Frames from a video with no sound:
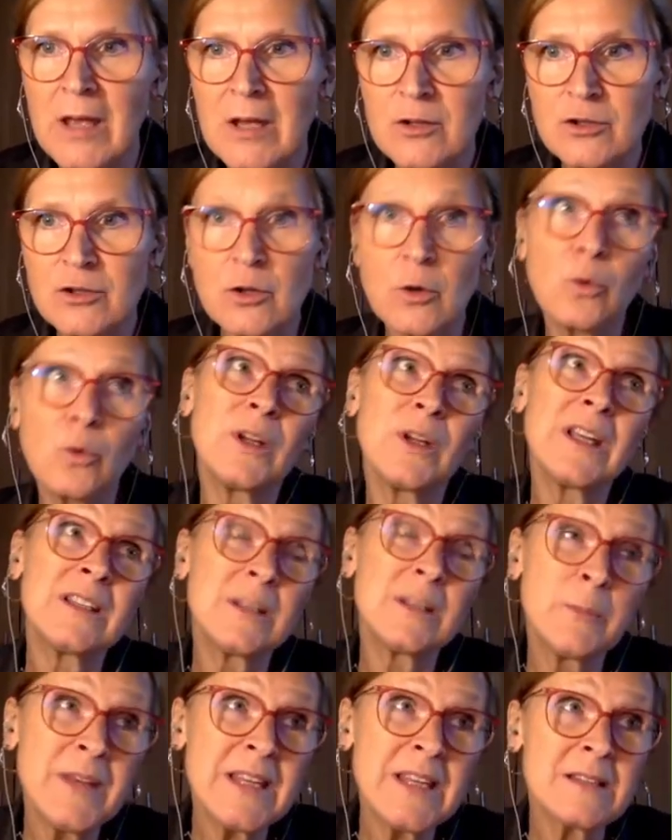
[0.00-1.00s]
So
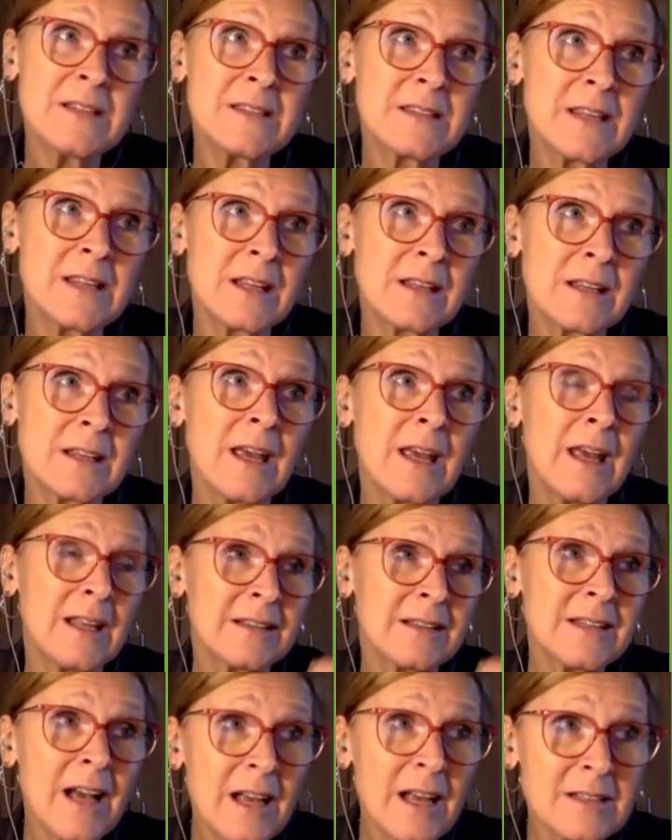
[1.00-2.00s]
it means that
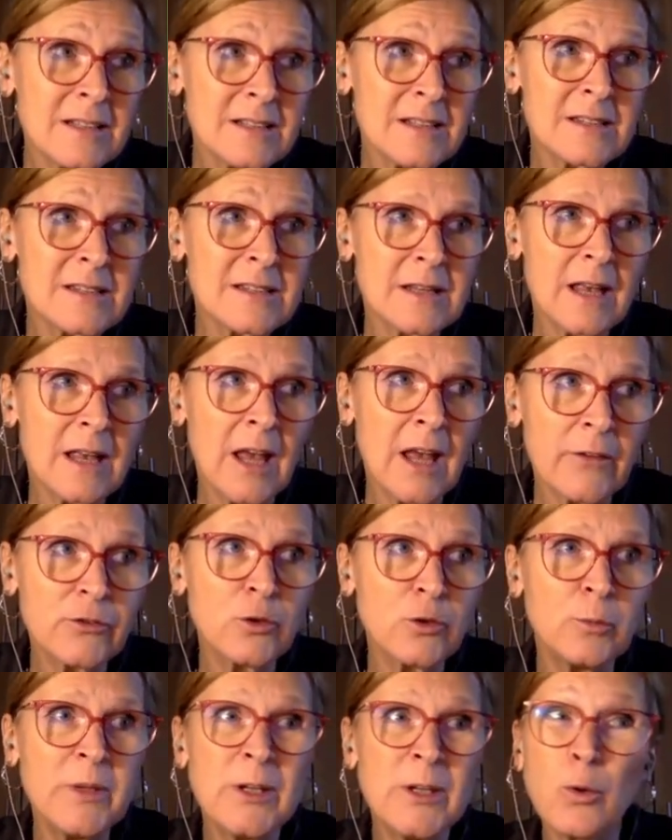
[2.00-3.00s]
tasks have
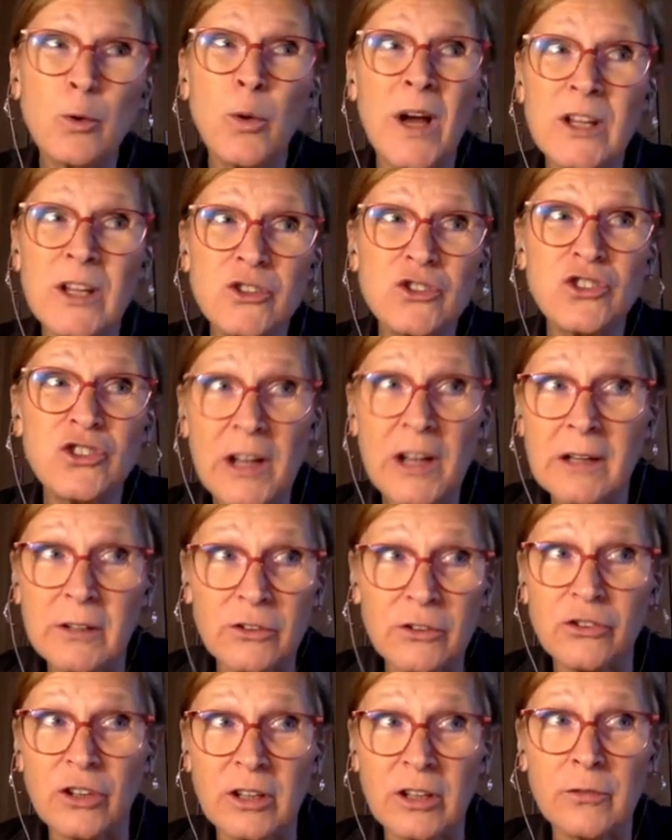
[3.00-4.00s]
to be quite
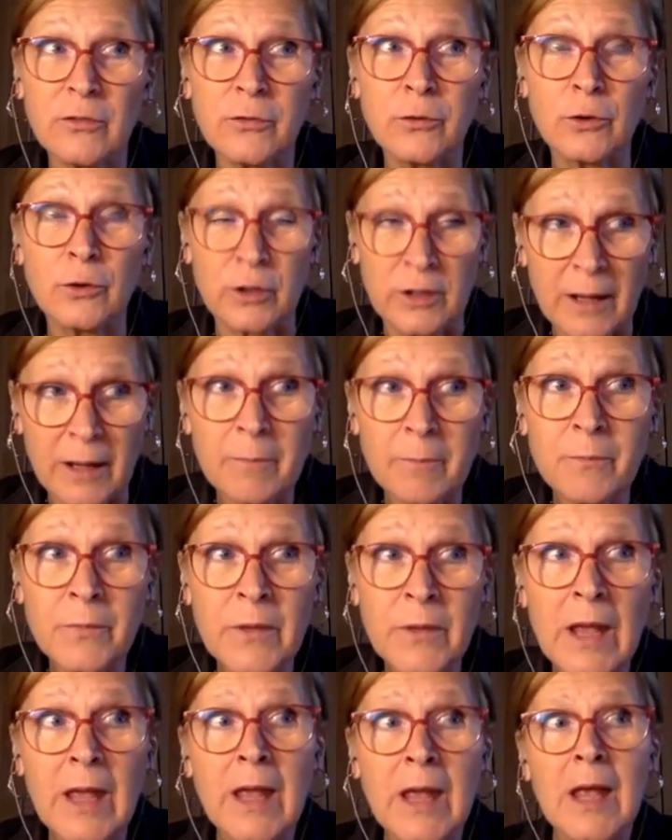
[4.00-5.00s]
challenging for them,
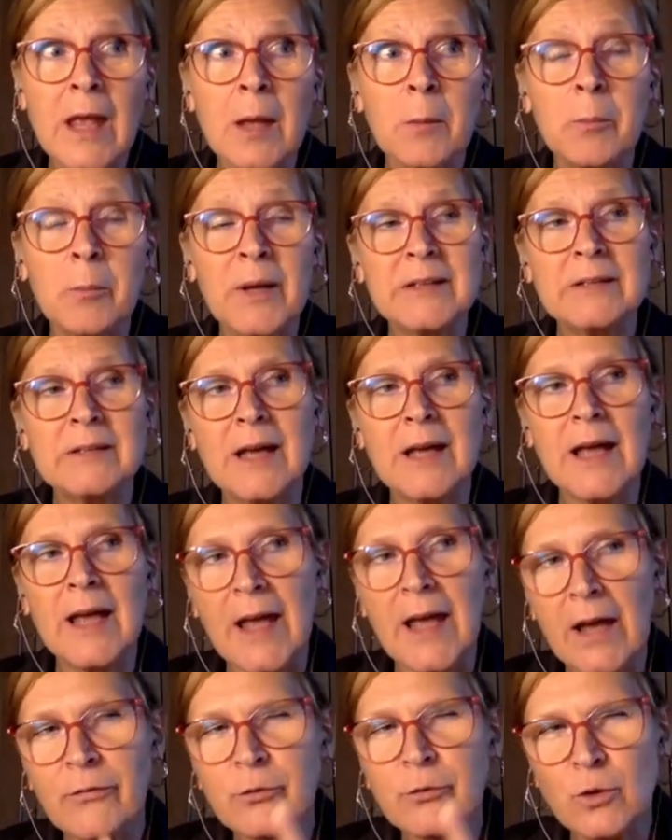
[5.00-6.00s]
but I
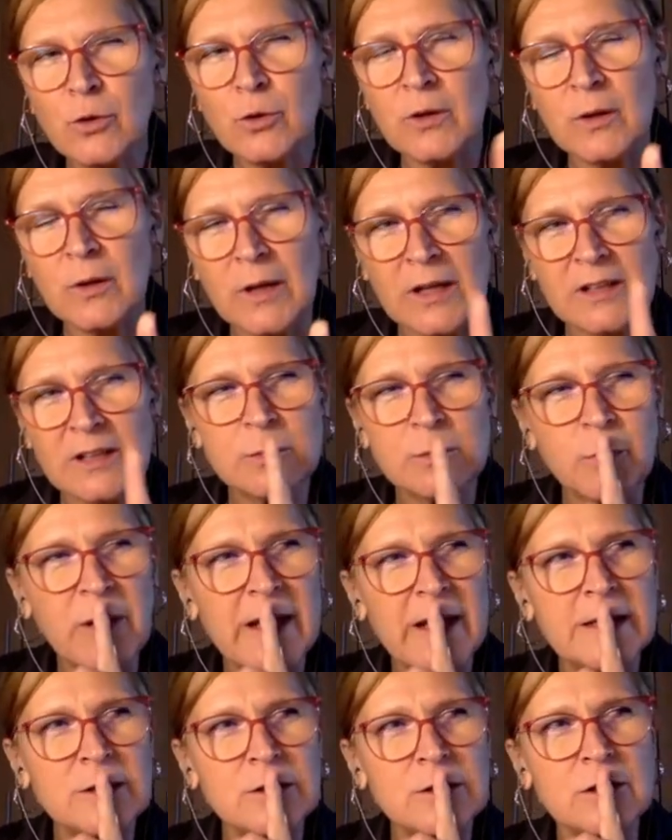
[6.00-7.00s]
have to
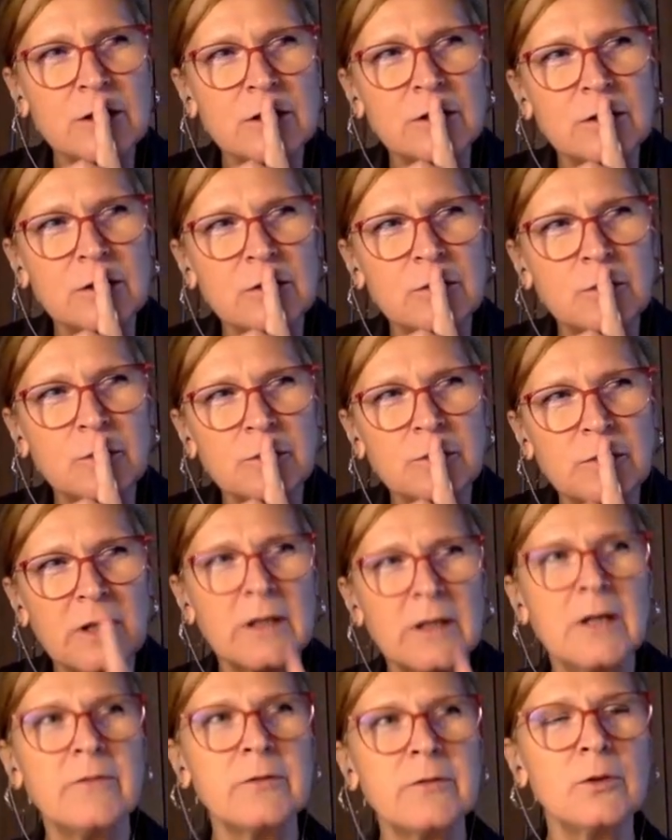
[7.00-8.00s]
explain to you,
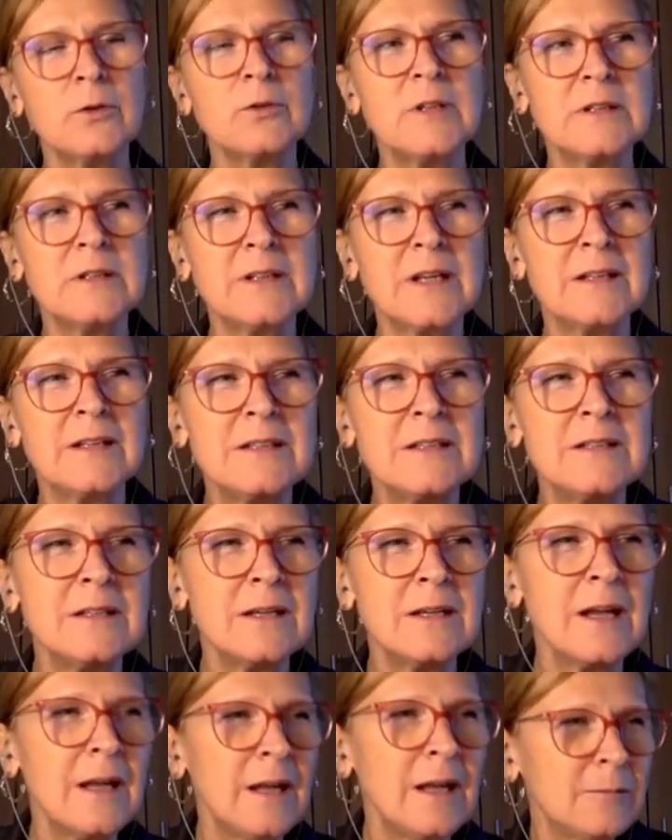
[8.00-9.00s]
even though that I
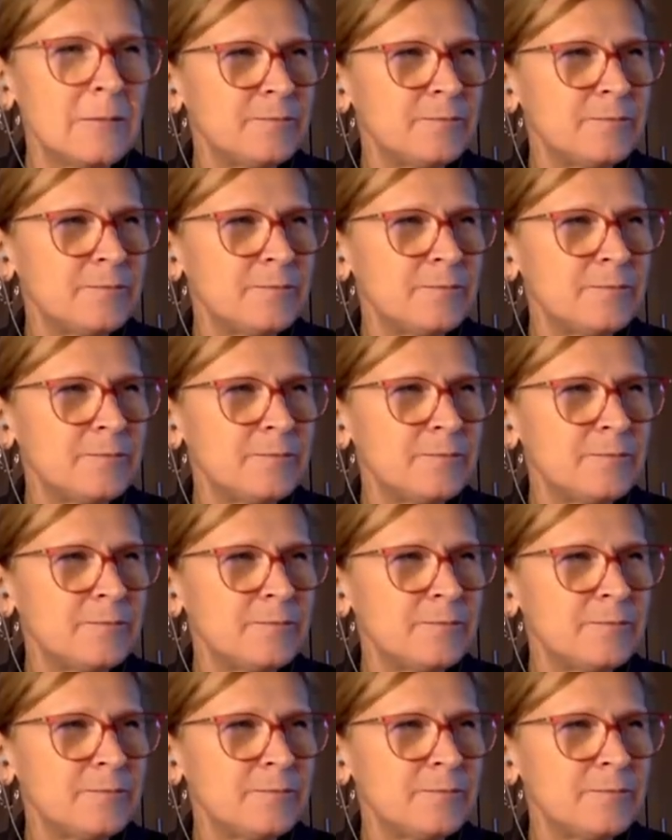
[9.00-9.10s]
didn't